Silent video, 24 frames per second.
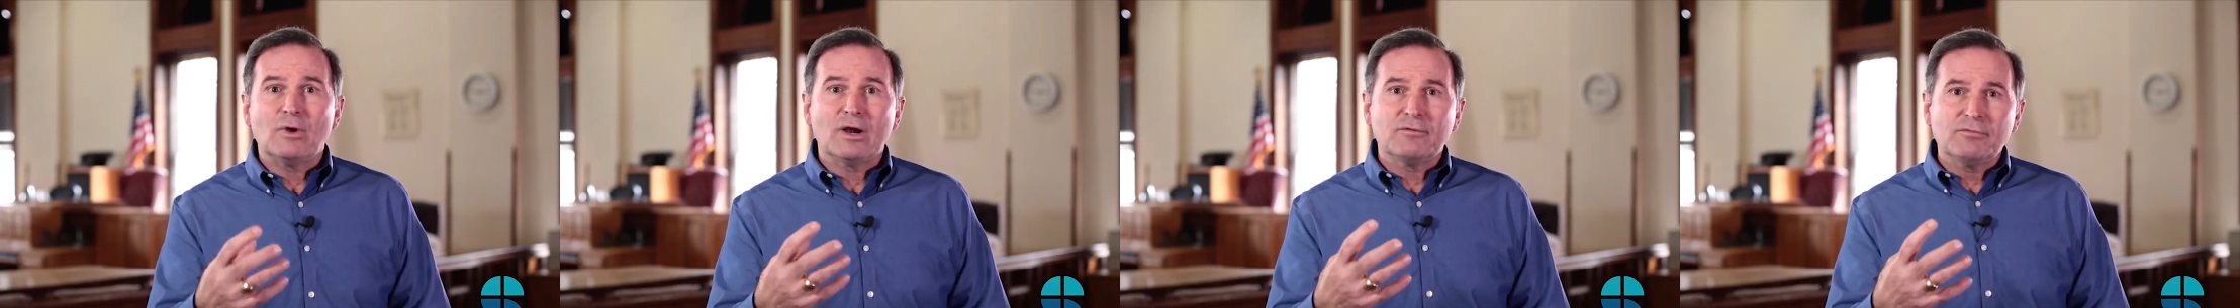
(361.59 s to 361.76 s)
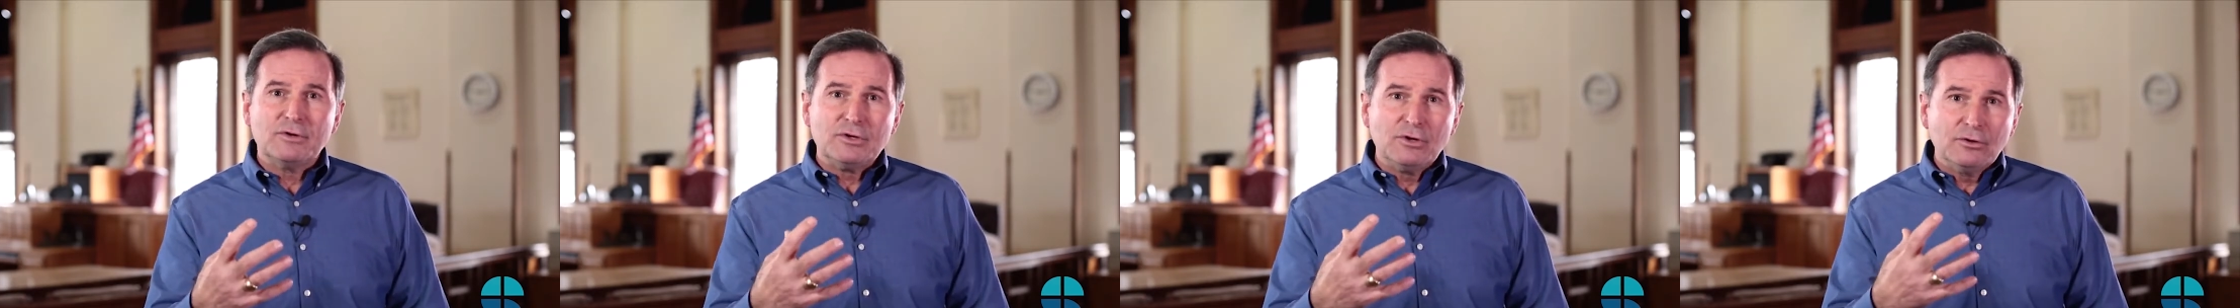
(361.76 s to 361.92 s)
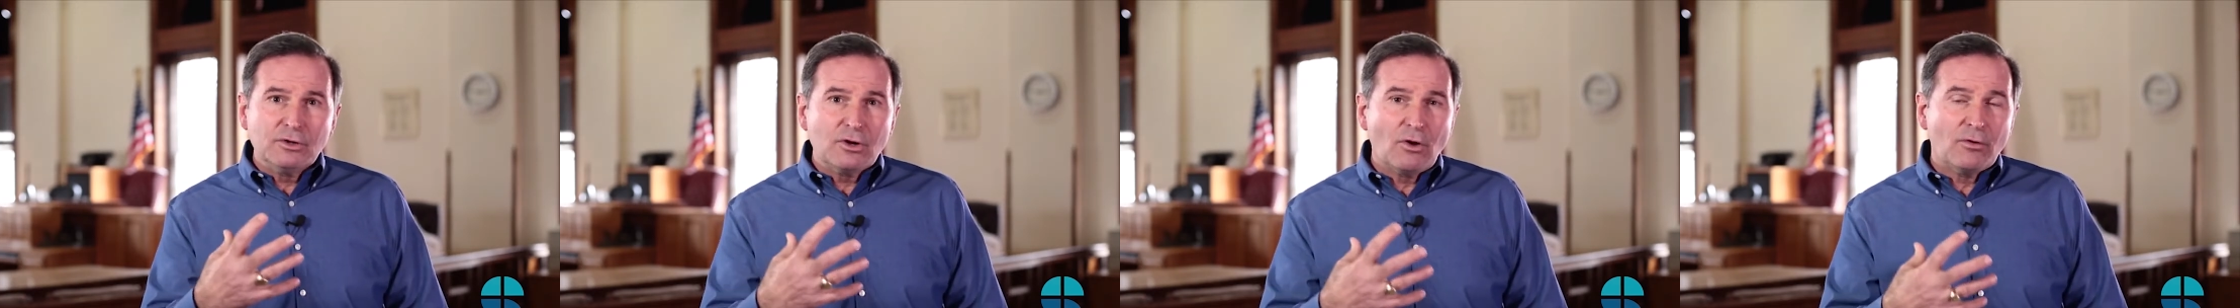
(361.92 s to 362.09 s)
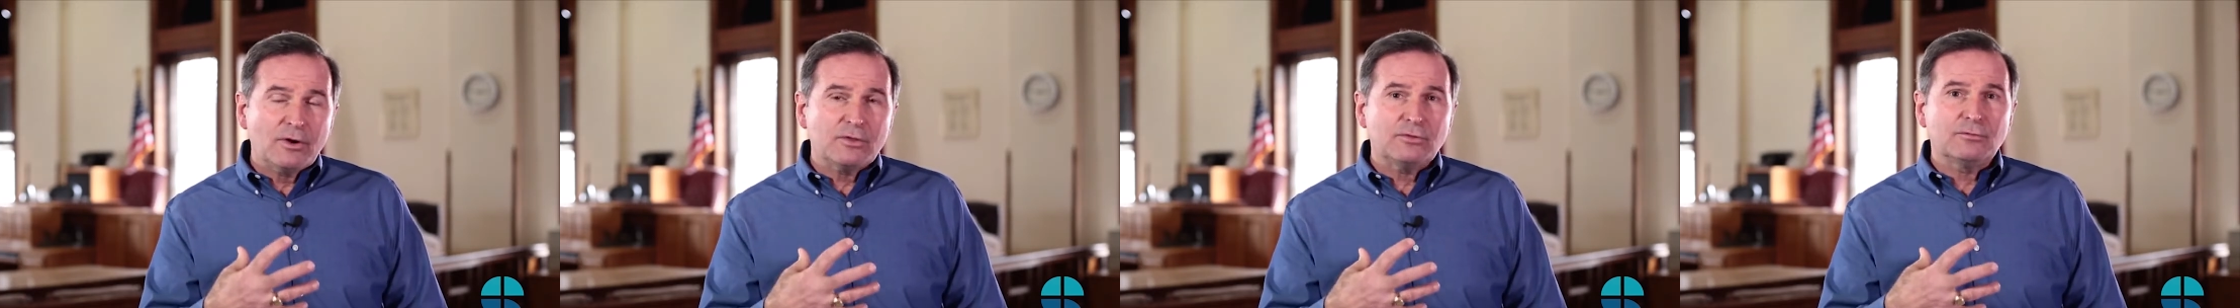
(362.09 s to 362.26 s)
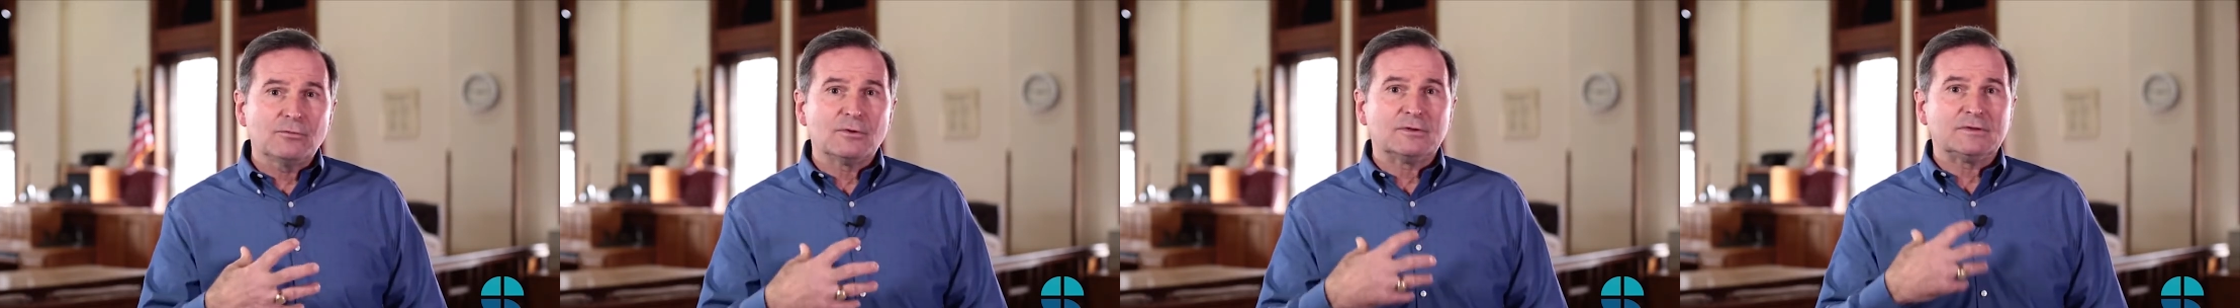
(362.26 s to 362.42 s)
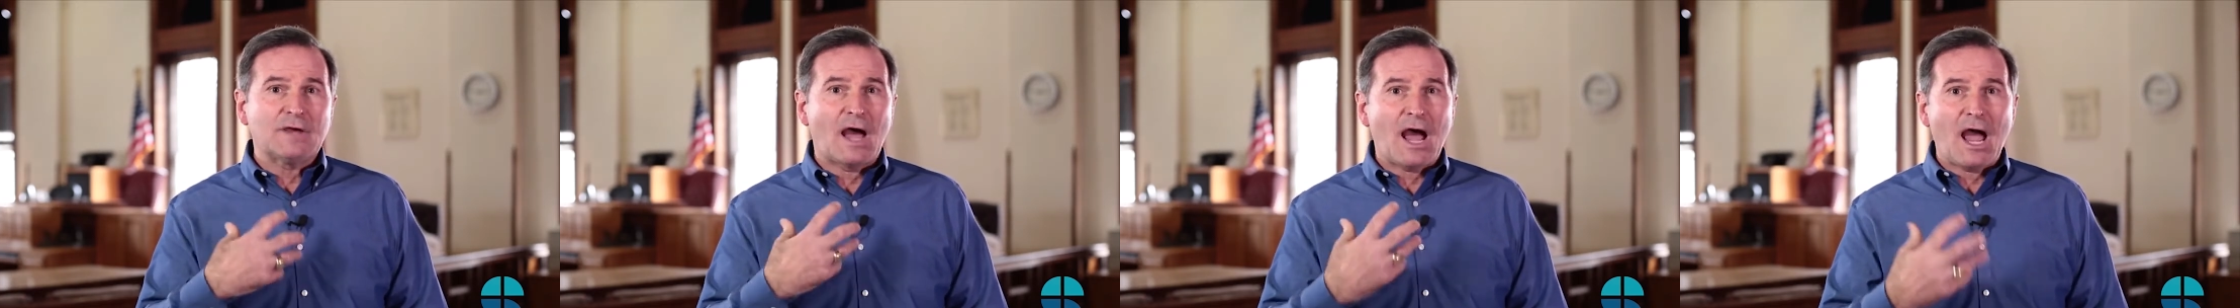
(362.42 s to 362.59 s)
whenever you're
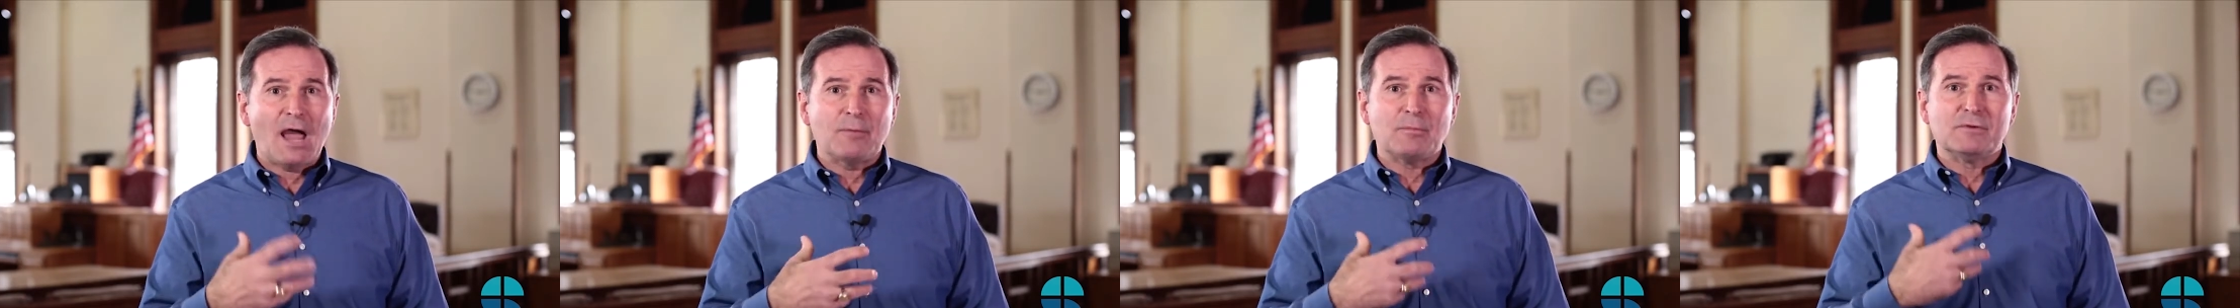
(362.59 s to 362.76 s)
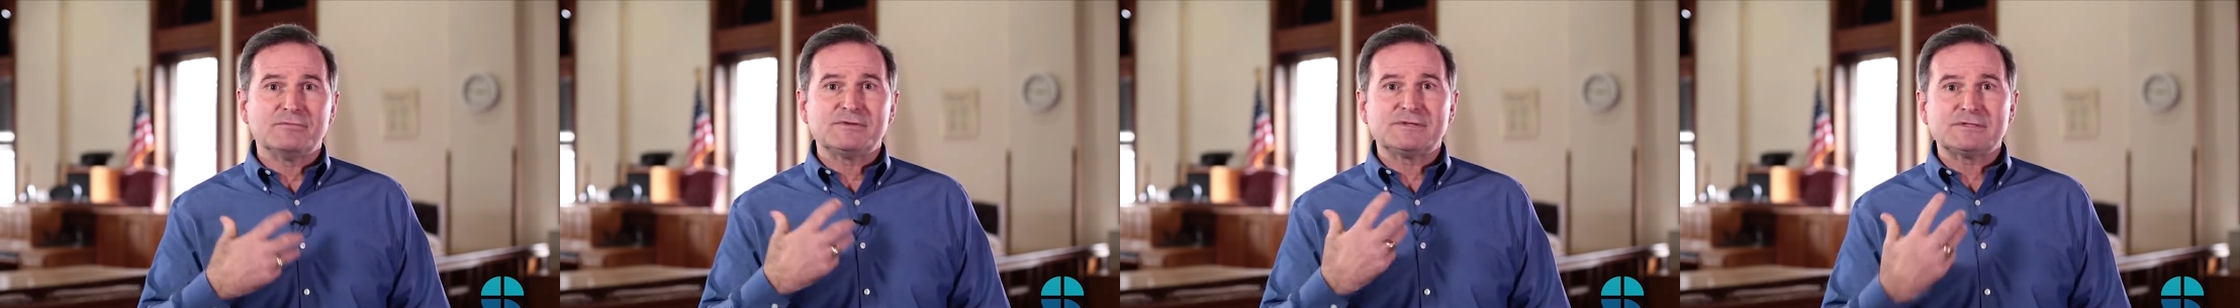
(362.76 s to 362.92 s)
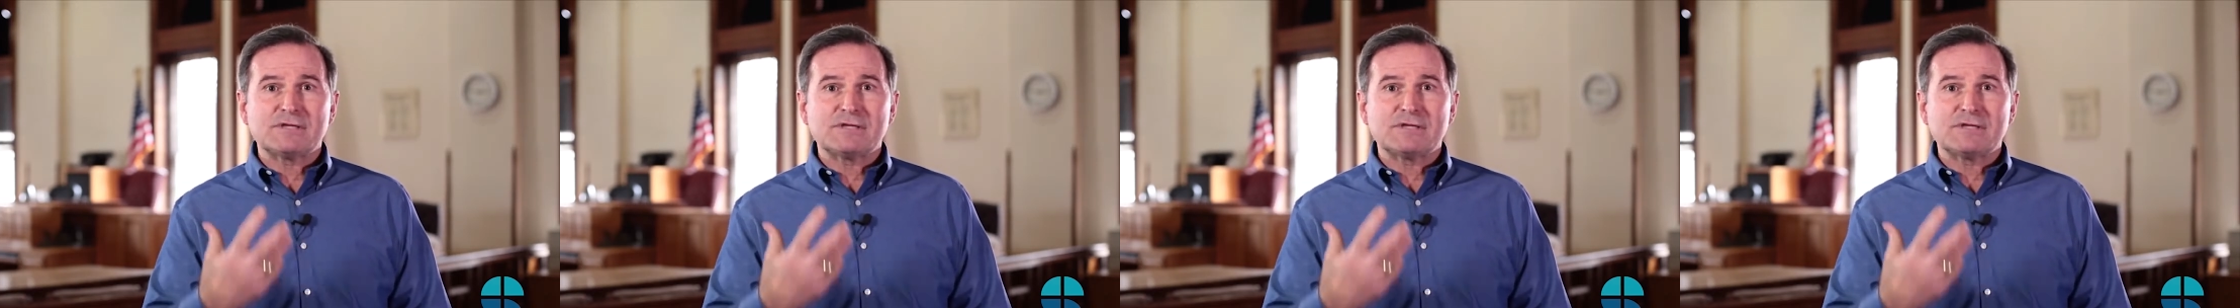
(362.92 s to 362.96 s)
going through a time